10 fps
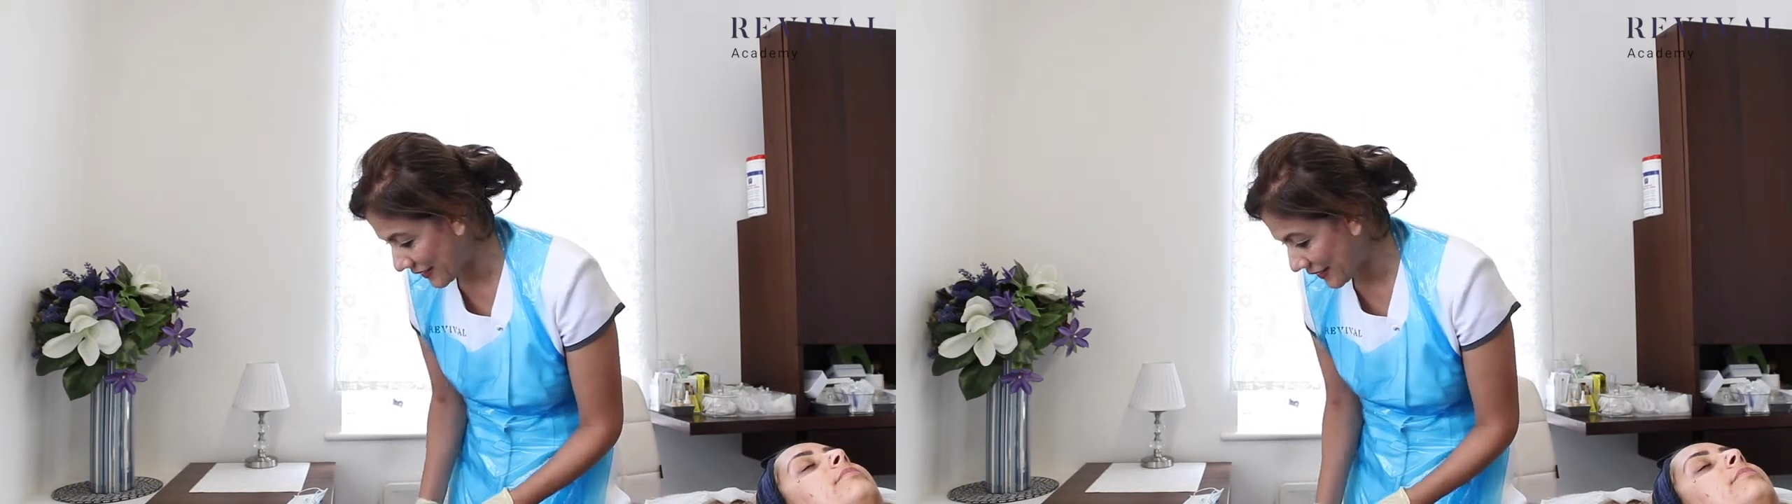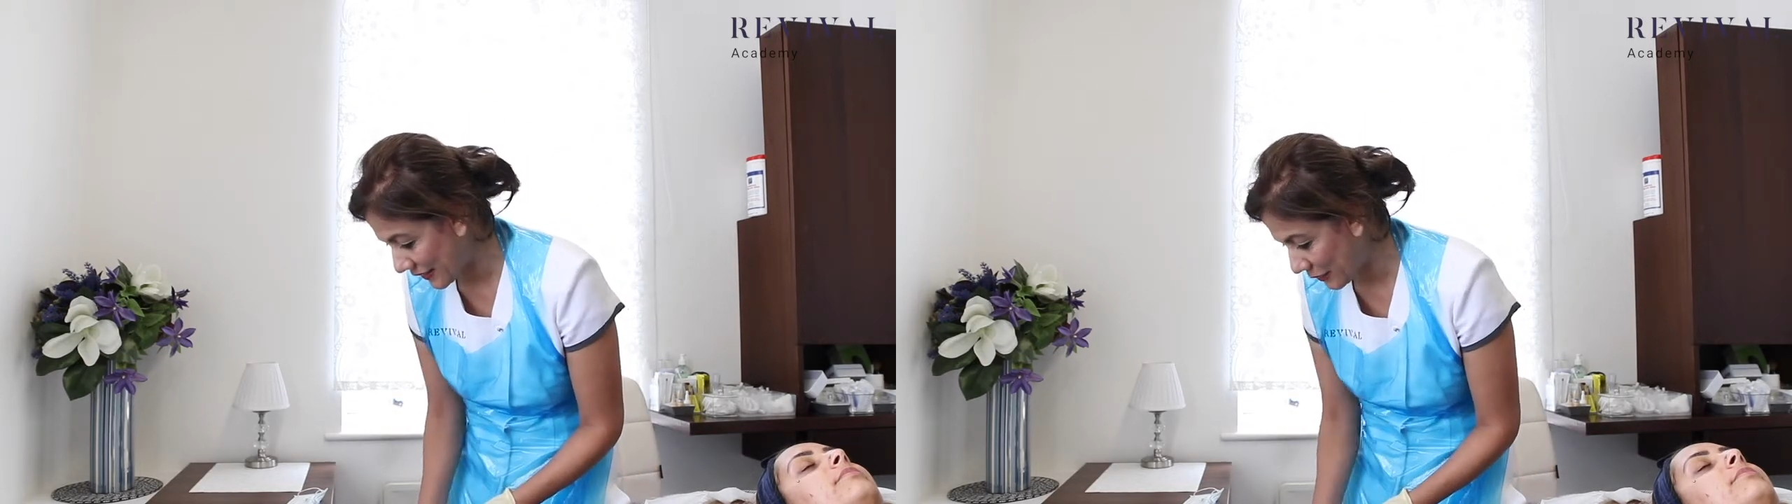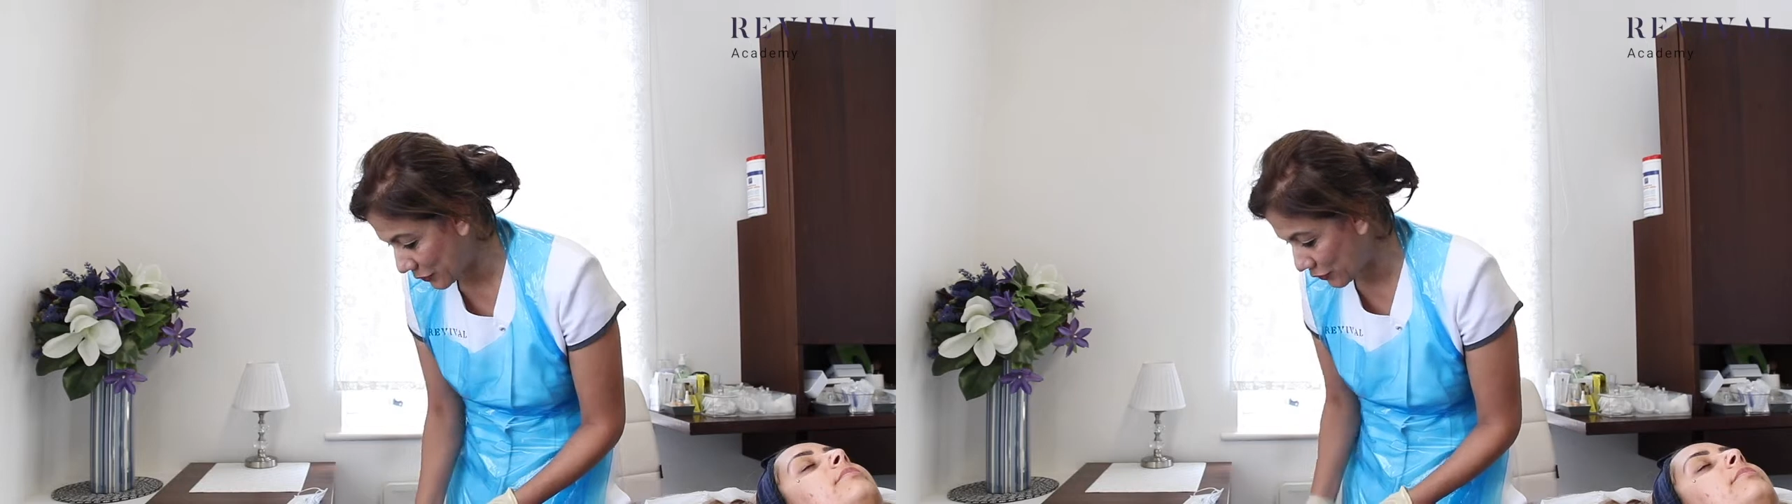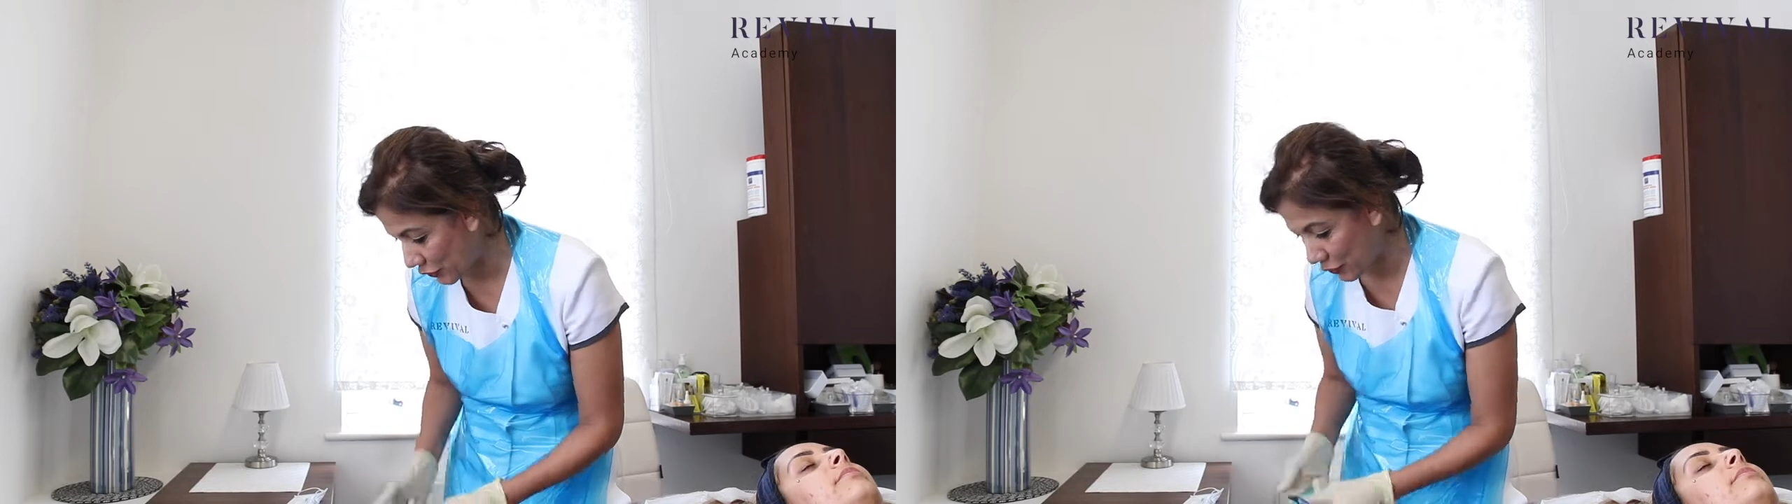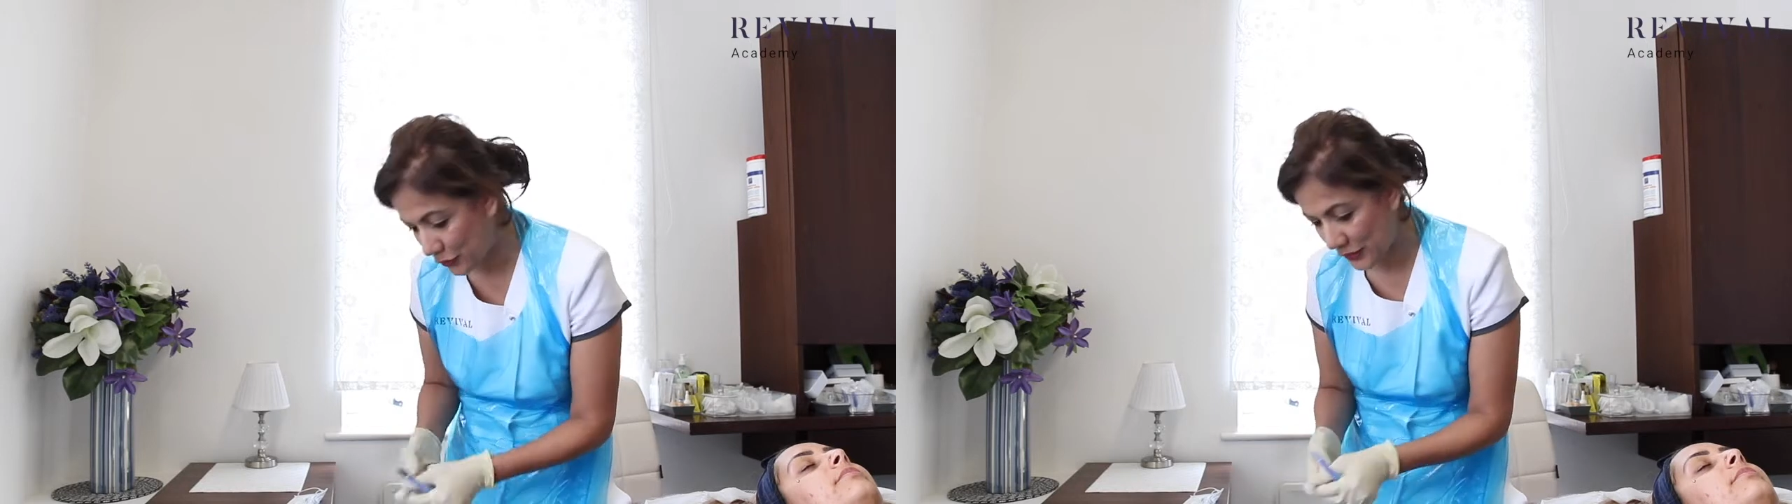I was
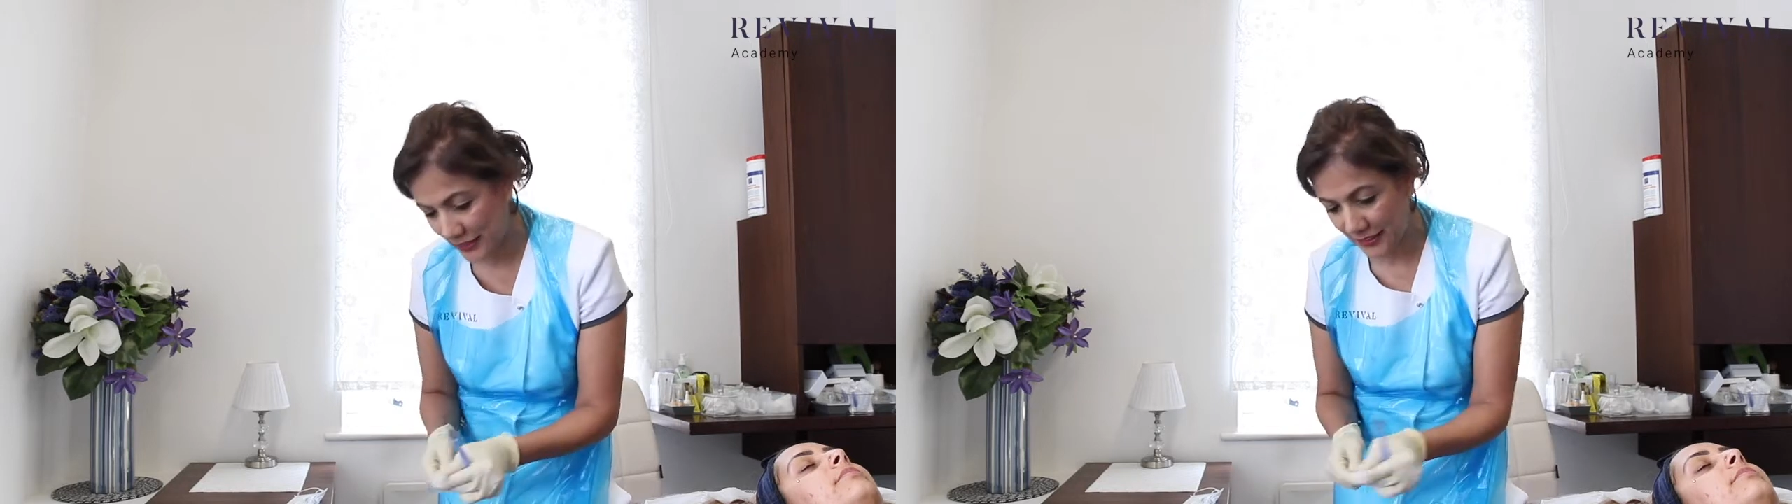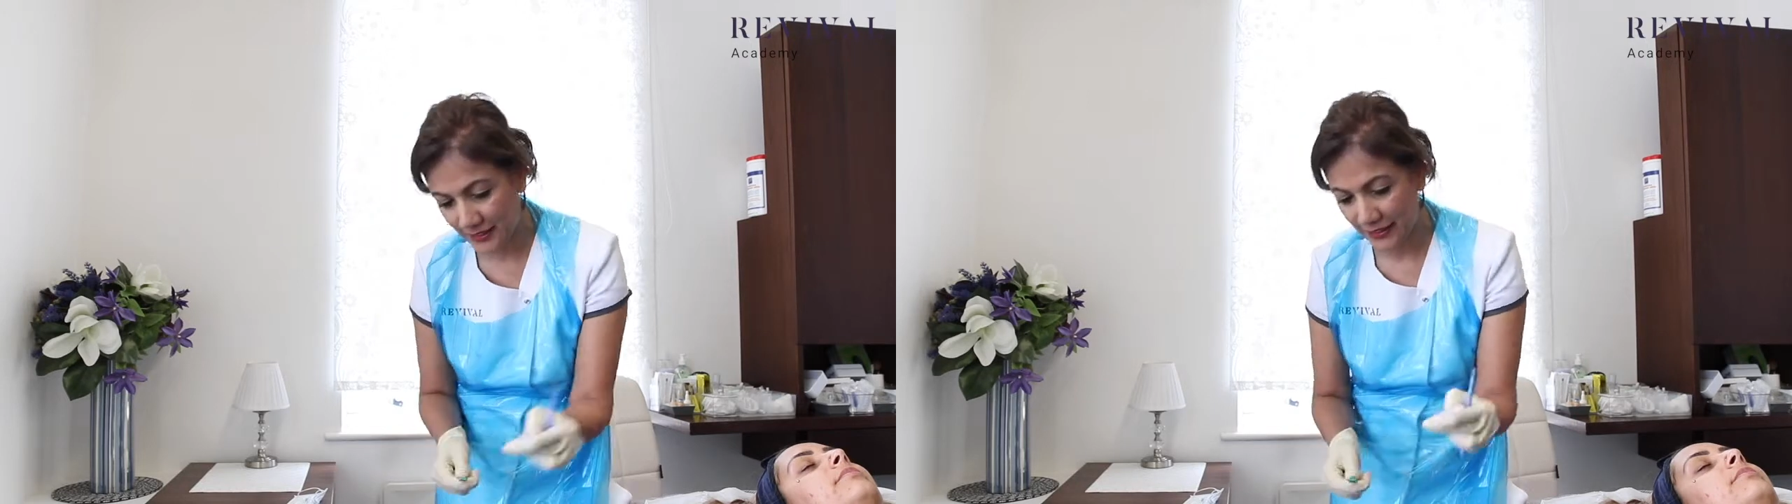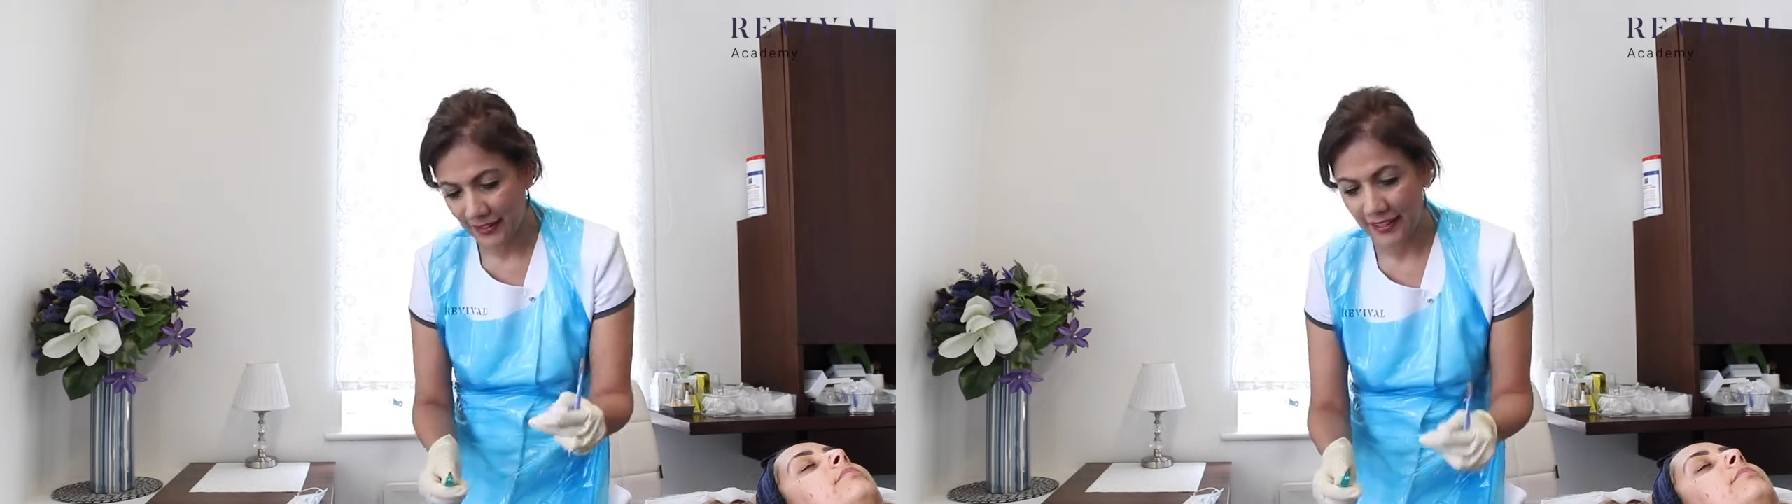using